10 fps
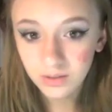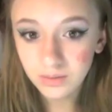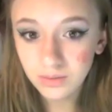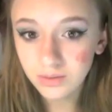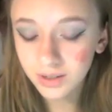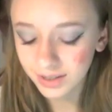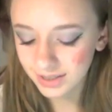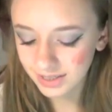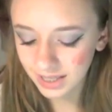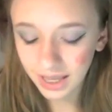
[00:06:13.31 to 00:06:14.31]
Ooh,
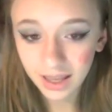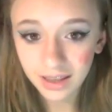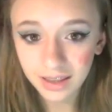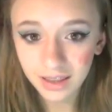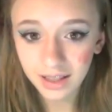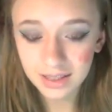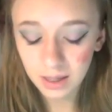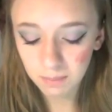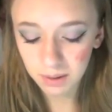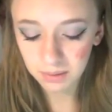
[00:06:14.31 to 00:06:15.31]
see? That's
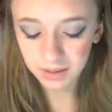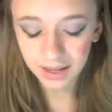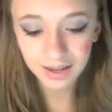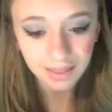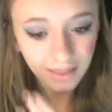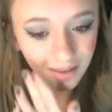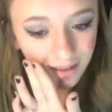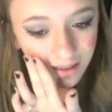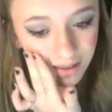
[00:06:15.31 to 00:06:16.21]
like barely anything.